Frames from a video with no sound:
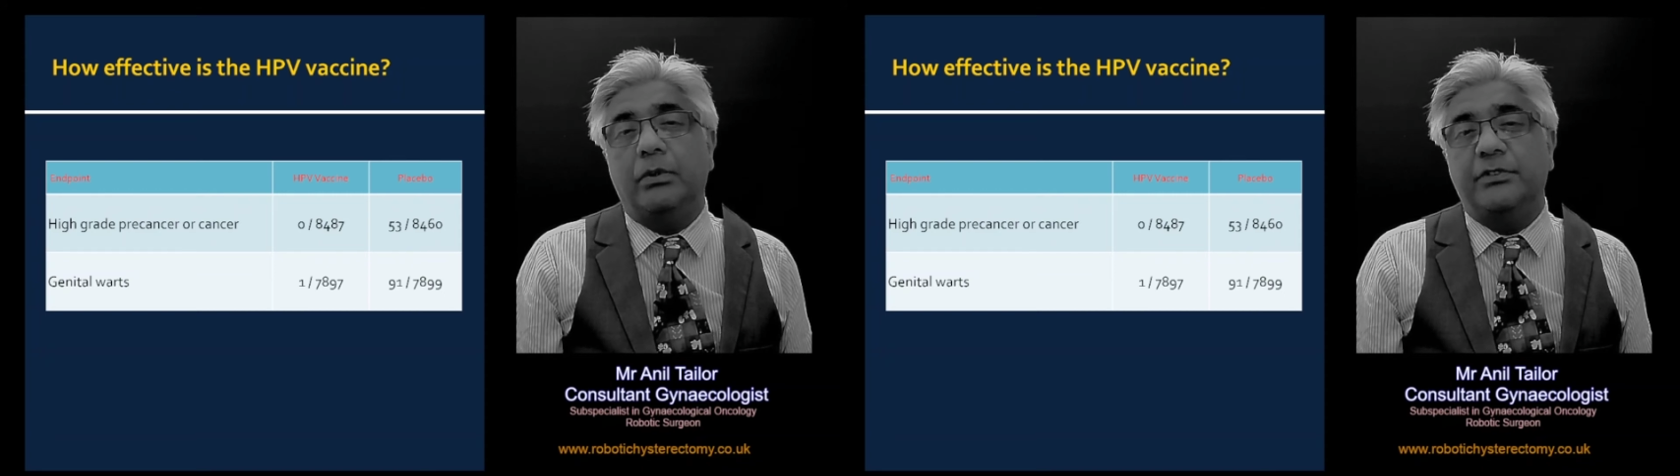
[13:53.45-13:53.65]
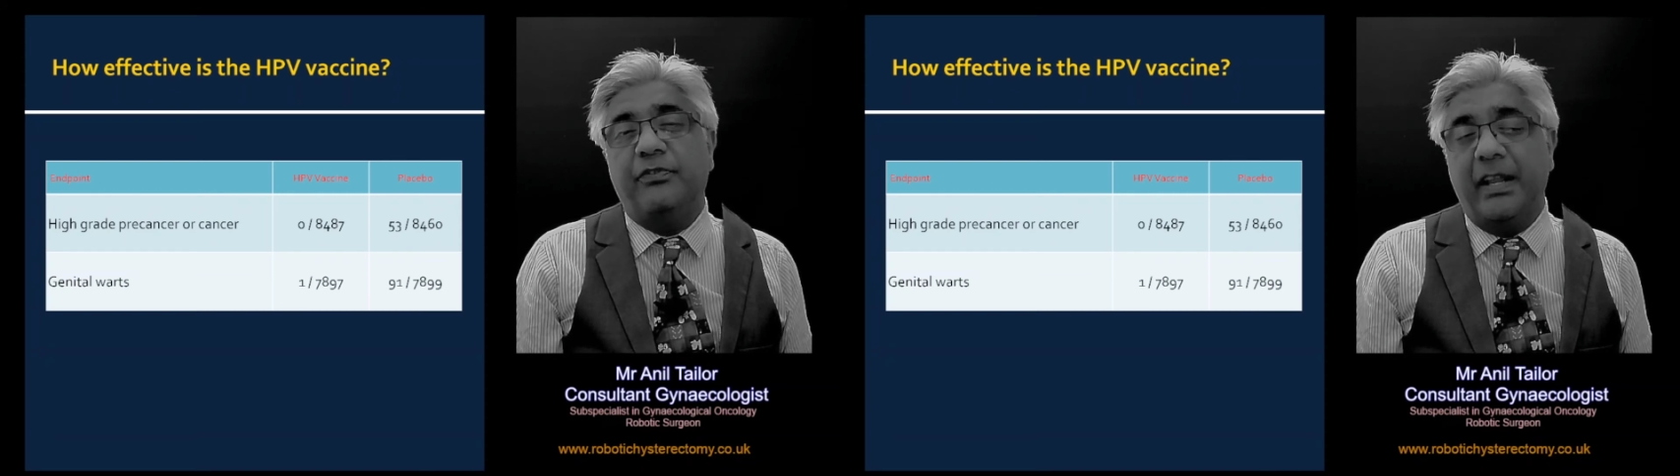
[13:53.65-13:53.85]

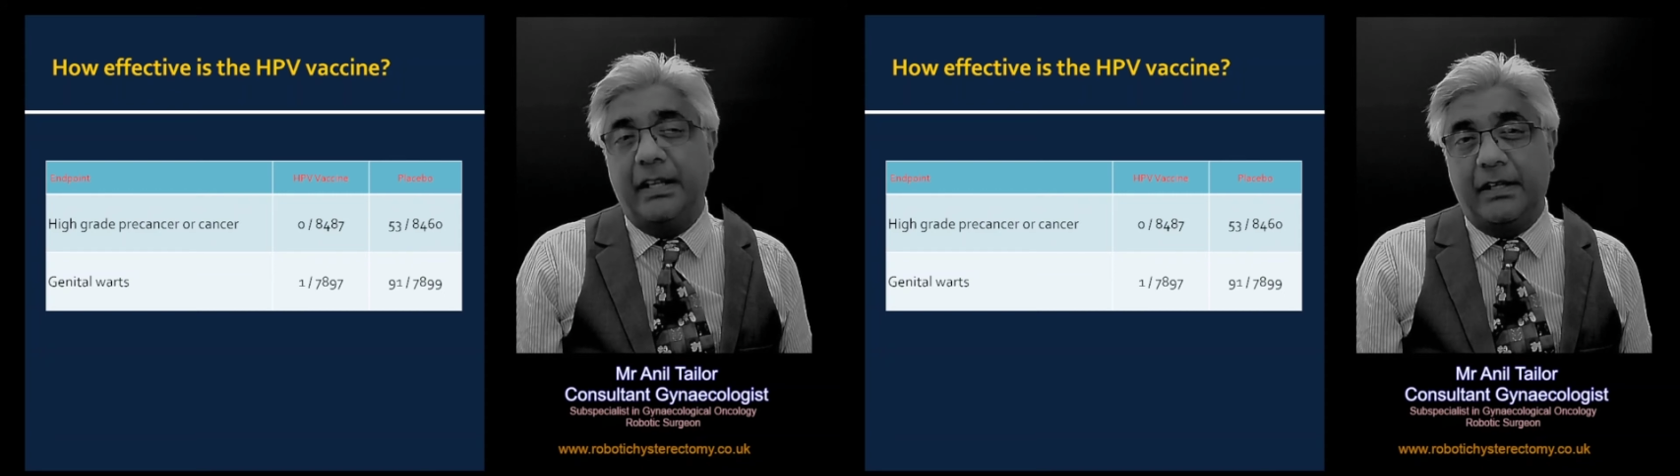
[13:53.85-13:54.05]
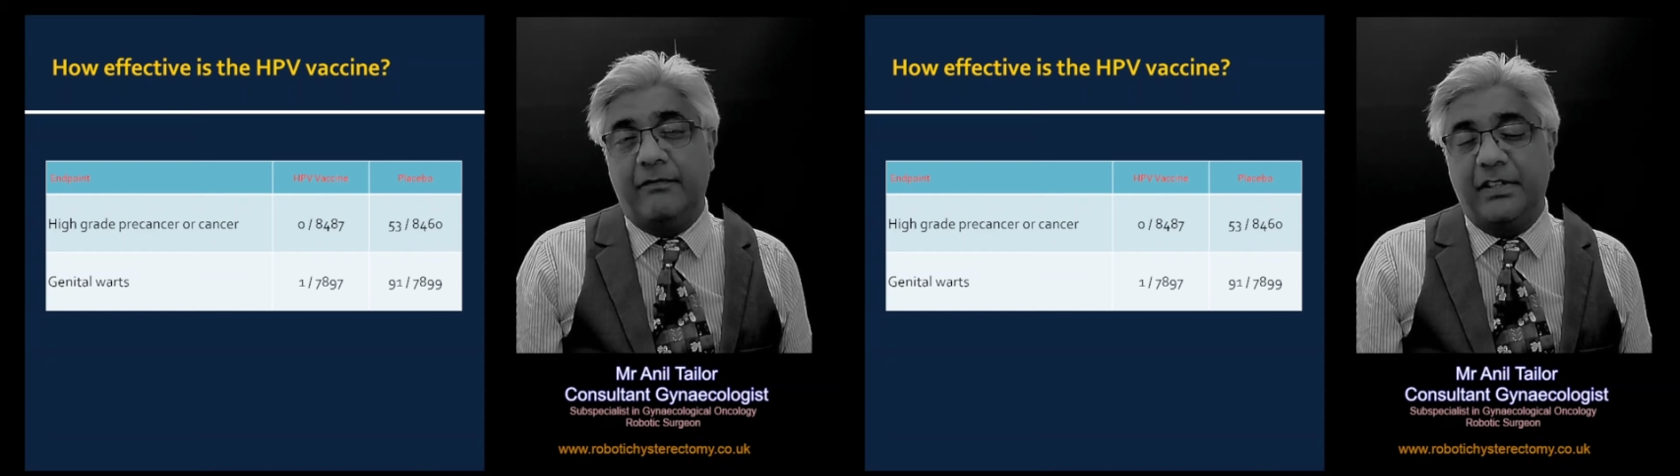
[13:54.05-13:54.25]
was
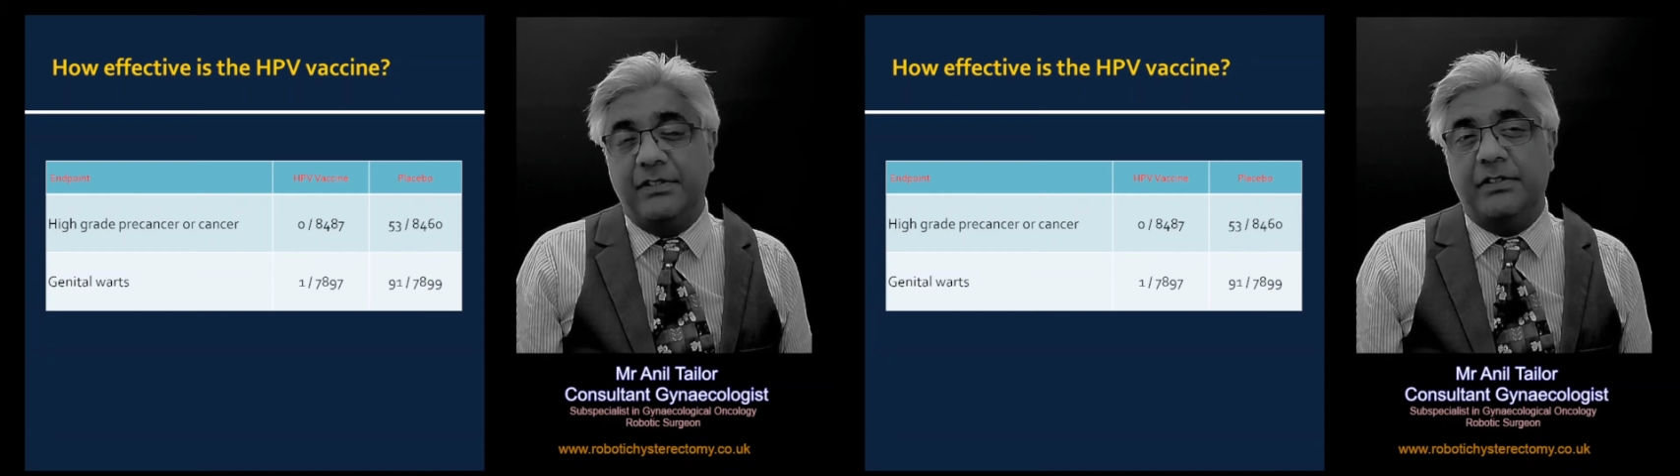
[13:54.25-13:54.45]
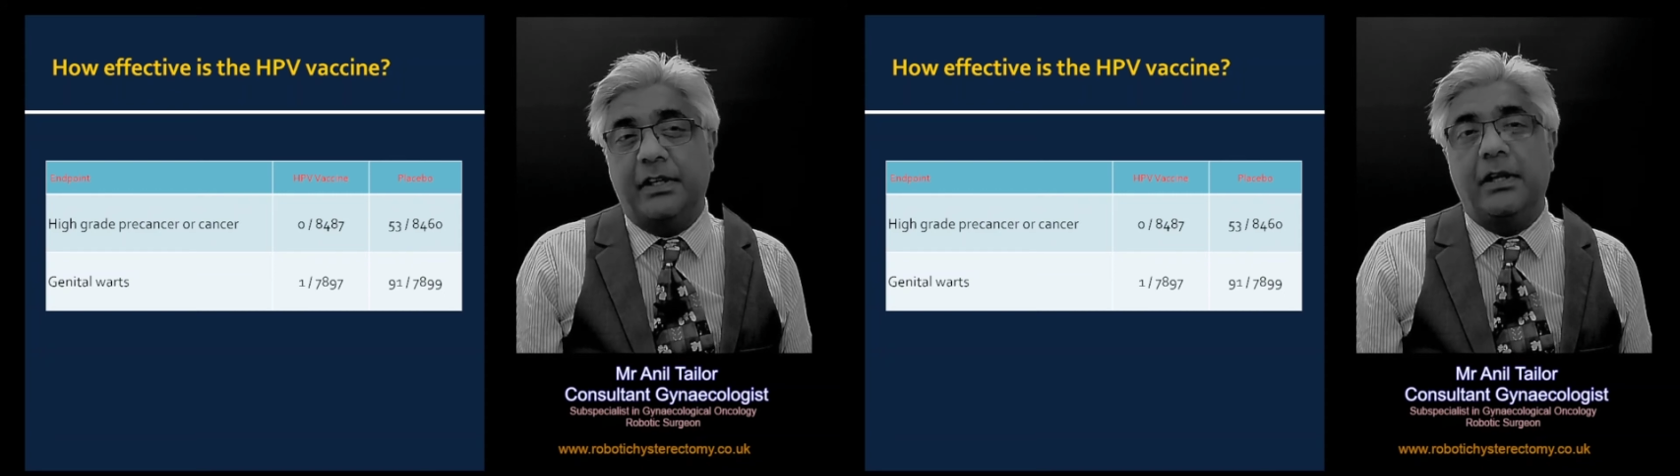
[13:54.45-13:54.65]
fairly
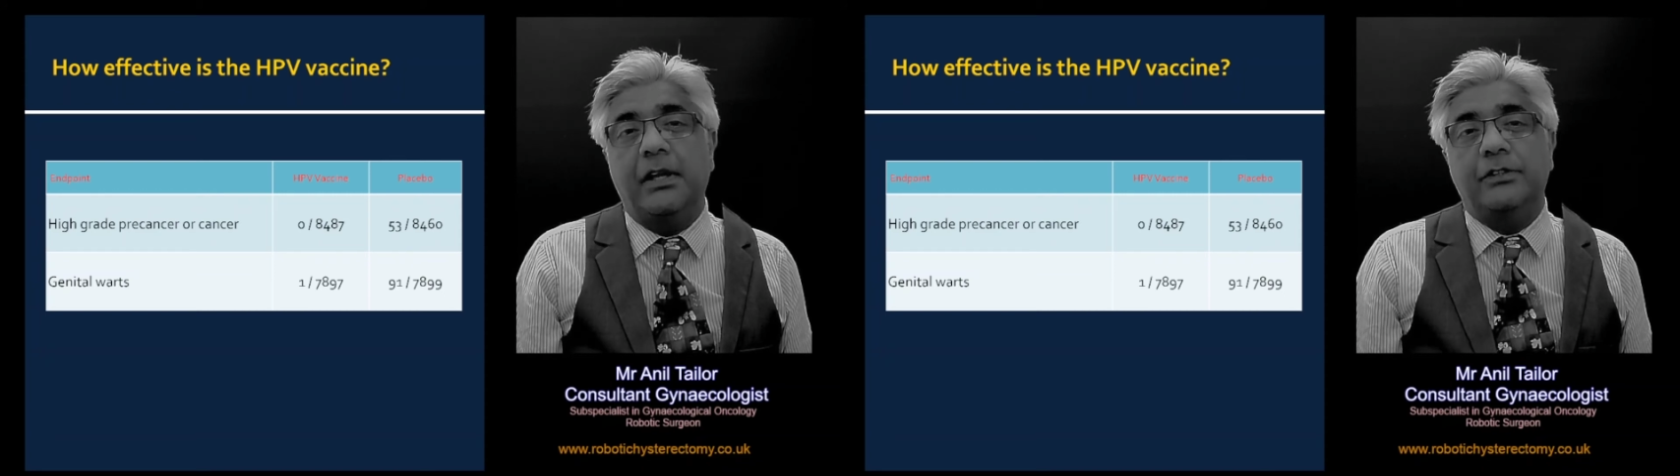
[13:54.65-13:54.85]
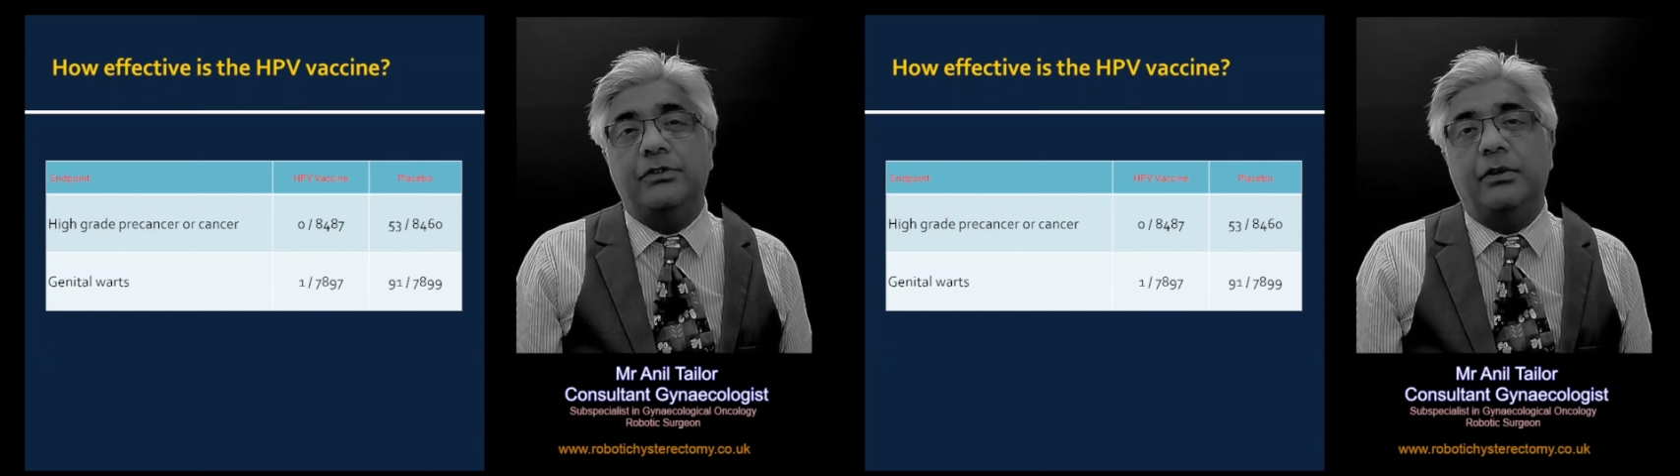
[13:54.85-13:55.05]
convincing.